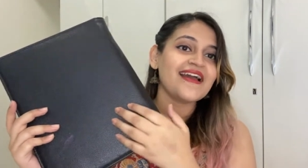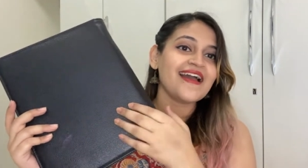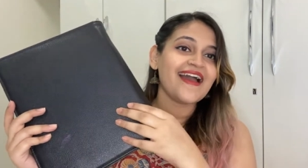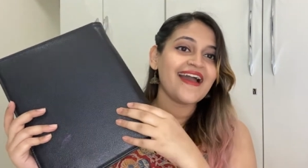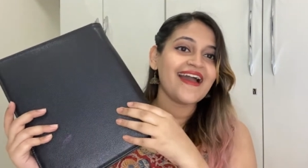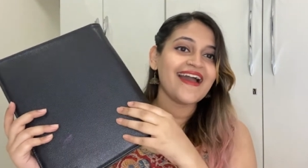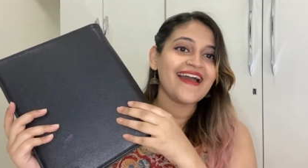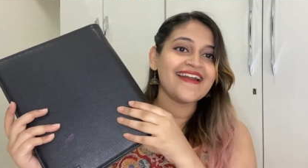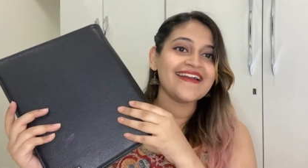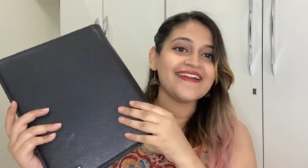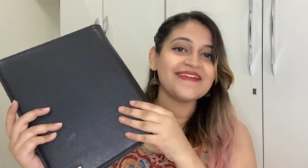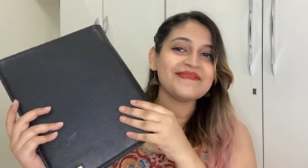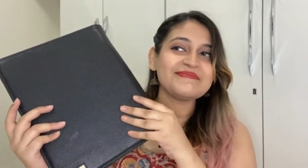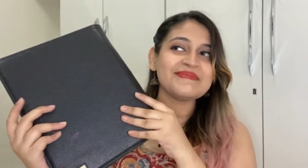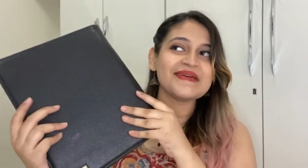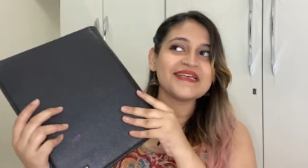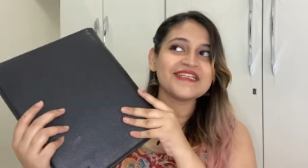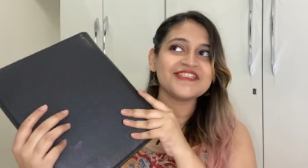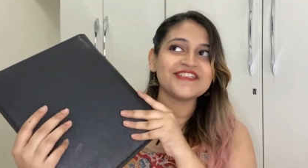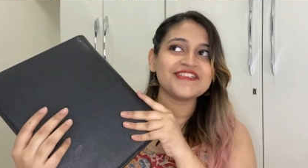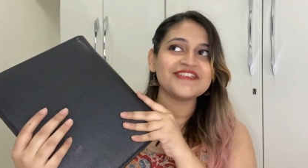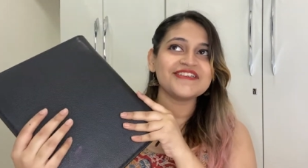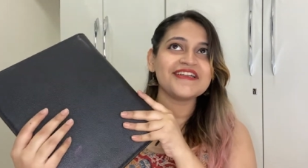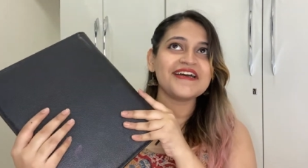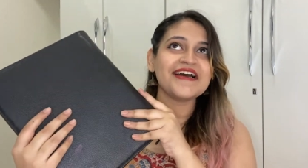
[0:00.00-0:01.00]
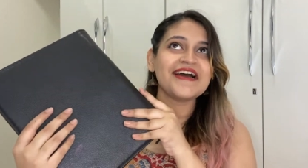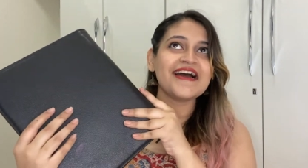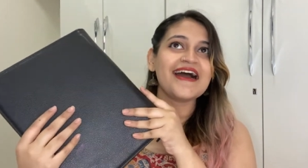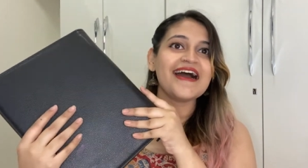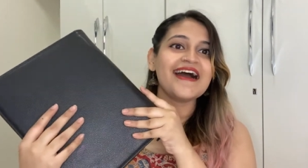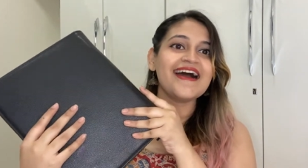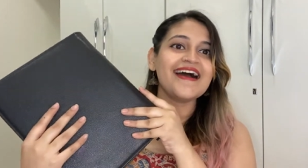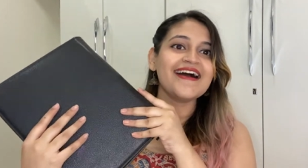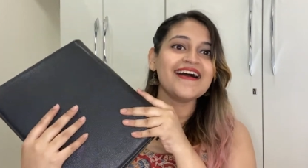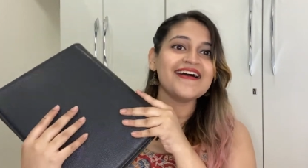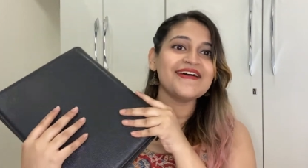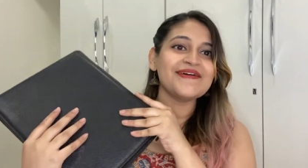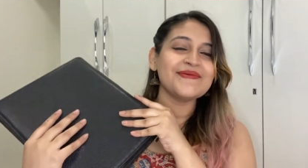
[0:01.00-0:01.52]
and mentioned
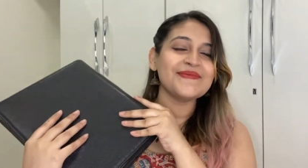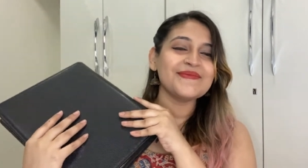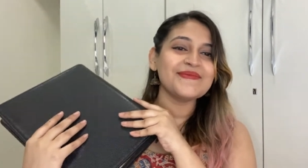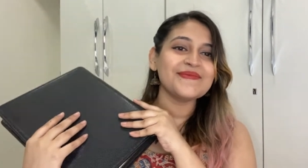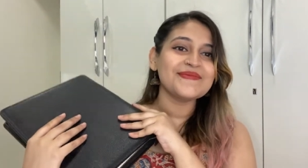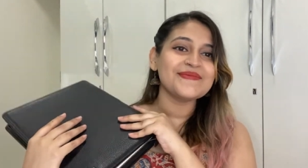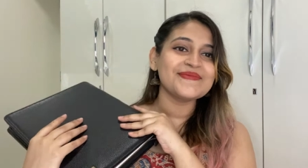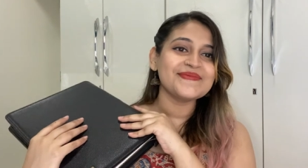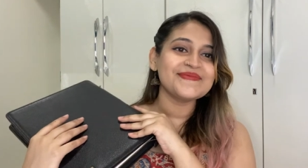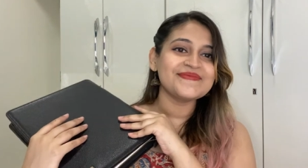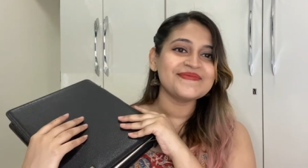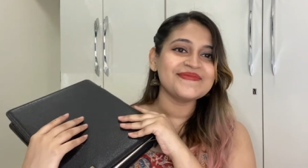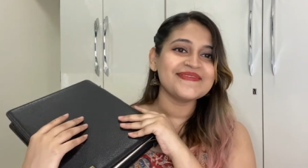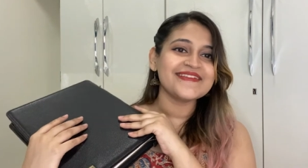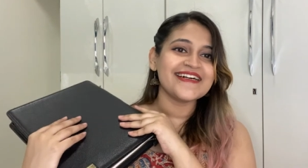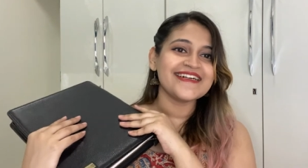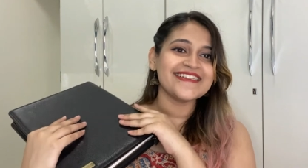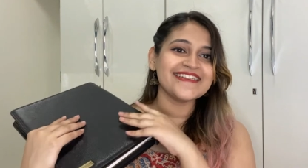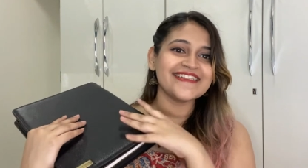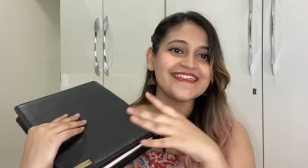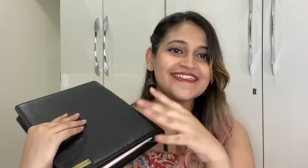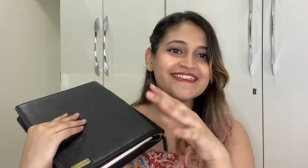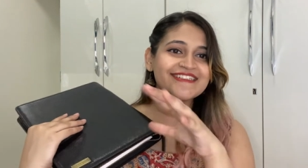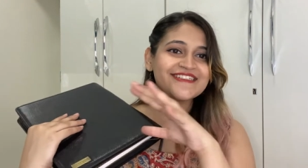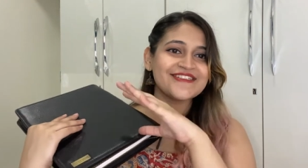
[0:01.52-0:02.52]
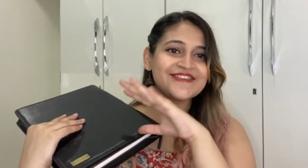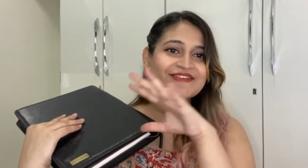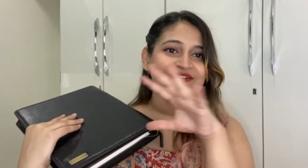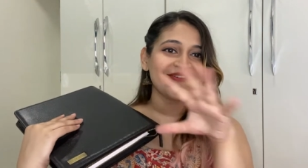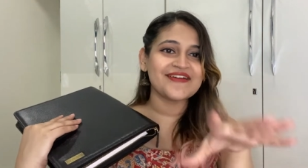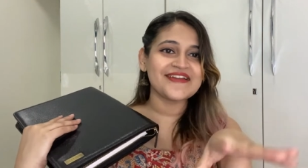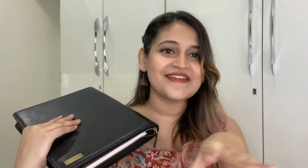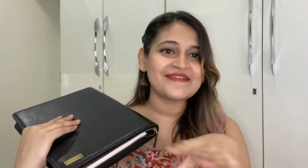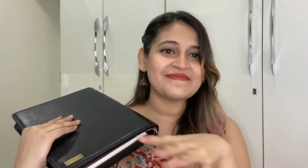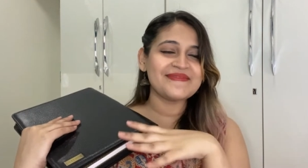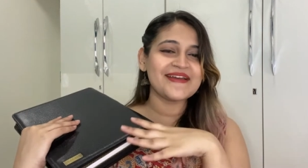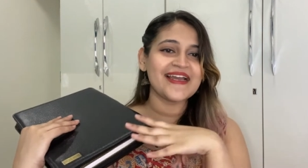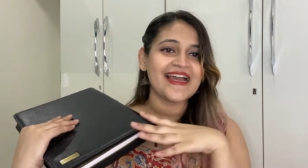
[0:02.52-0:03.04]
the
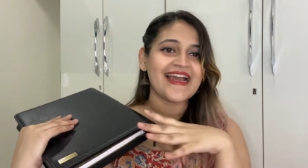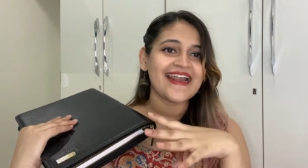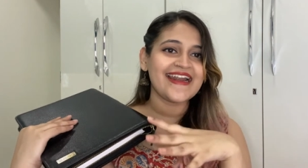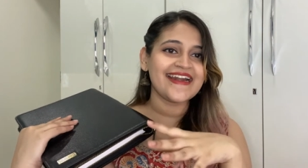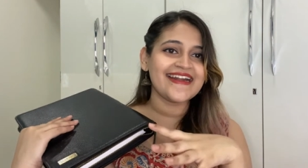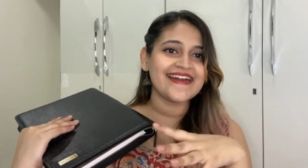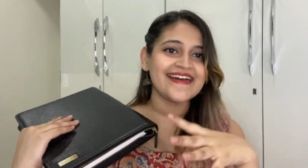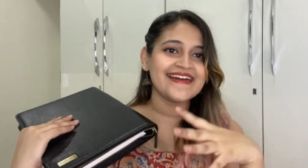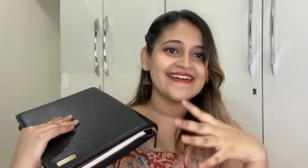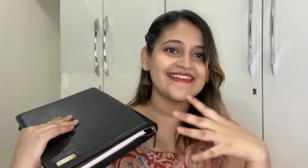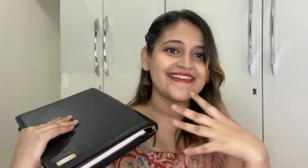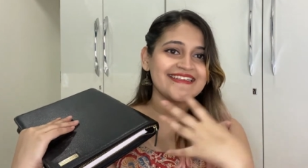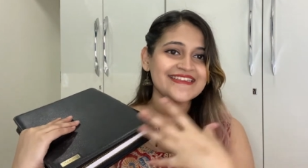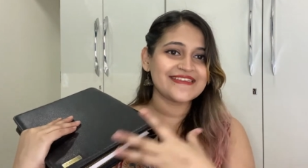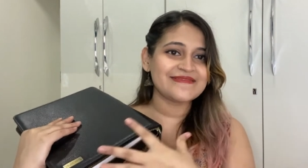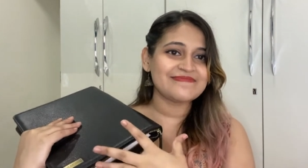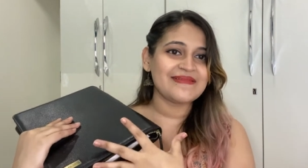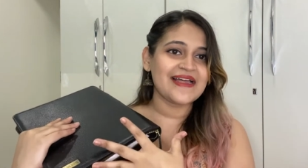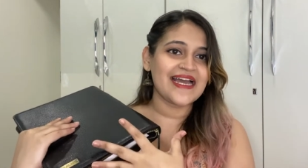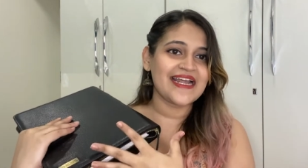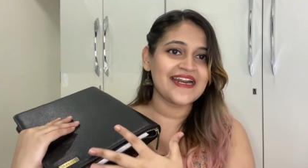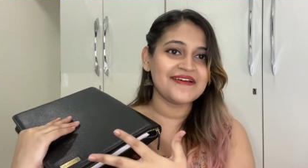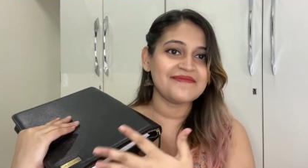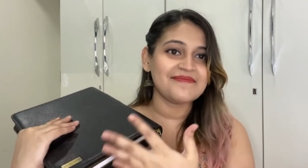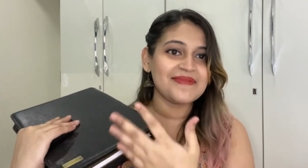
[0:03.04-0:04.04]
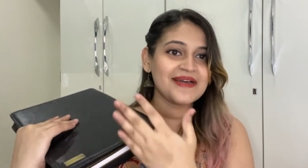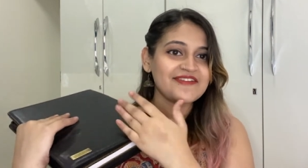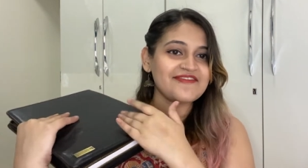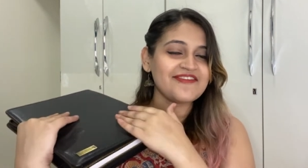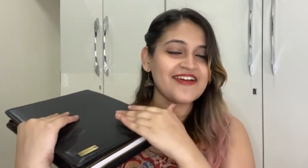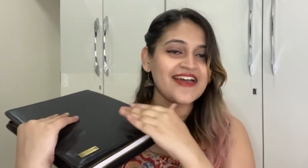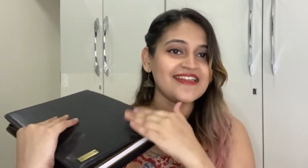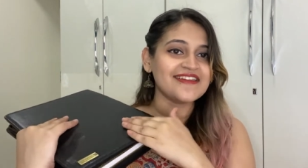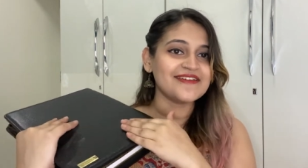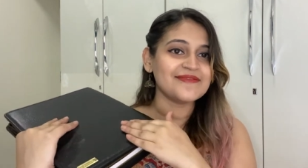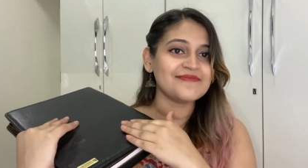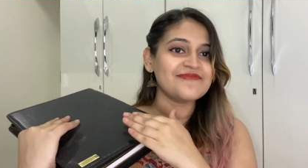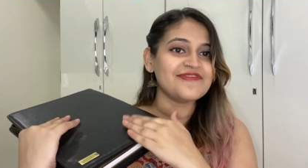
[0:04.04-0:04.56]
story behind this planner, my
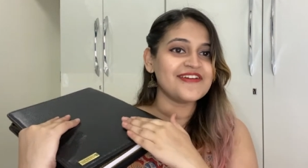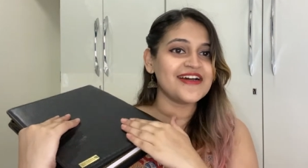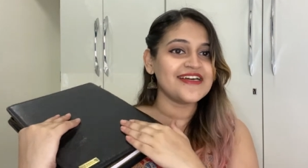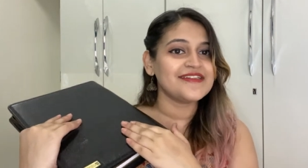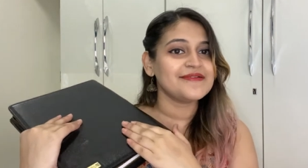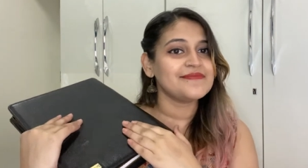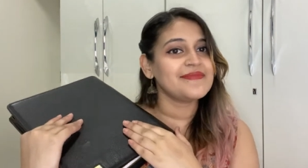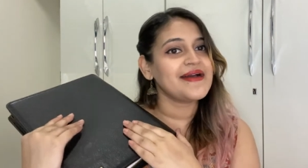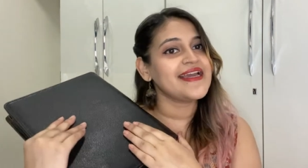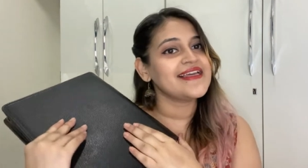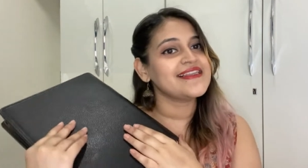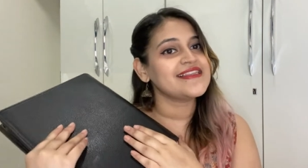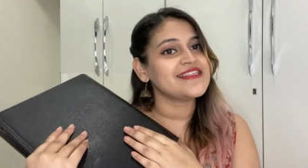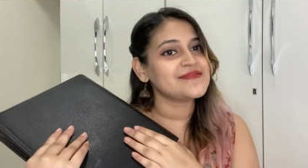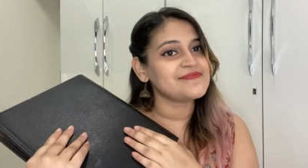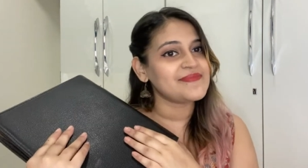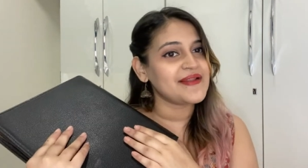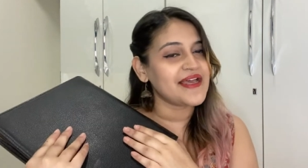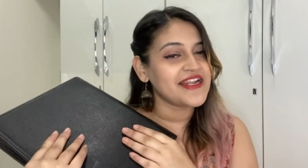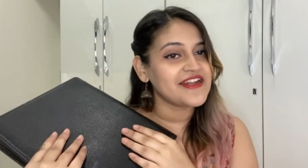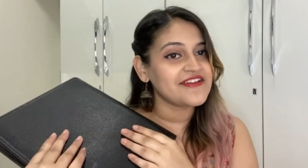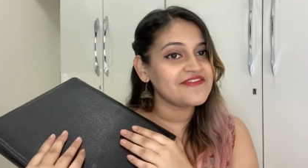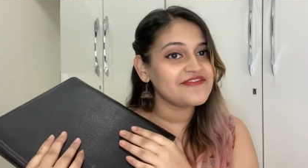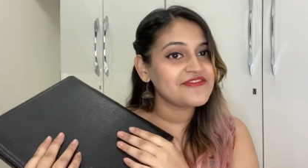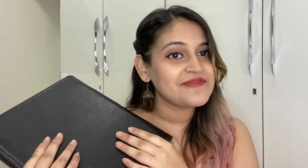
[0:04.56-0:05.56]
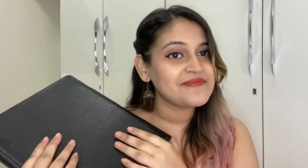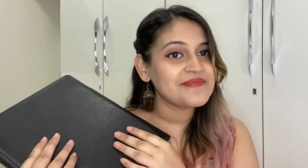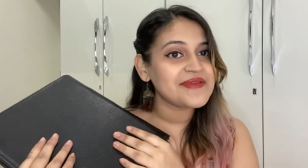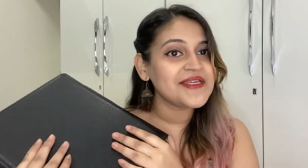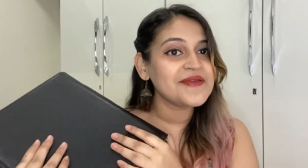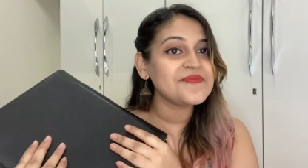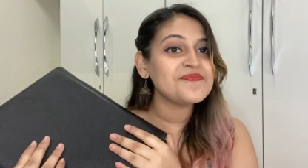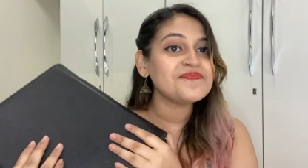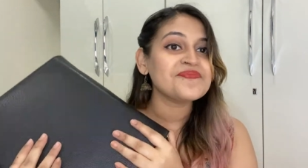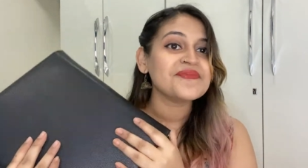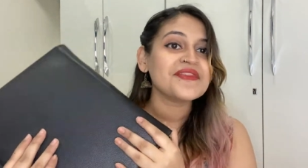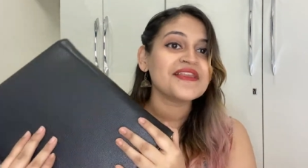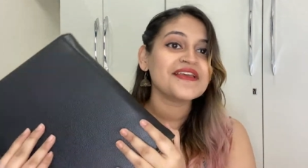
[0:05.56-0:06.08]
father buying this planner for
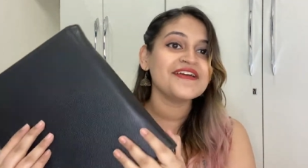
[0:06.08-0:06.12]
me.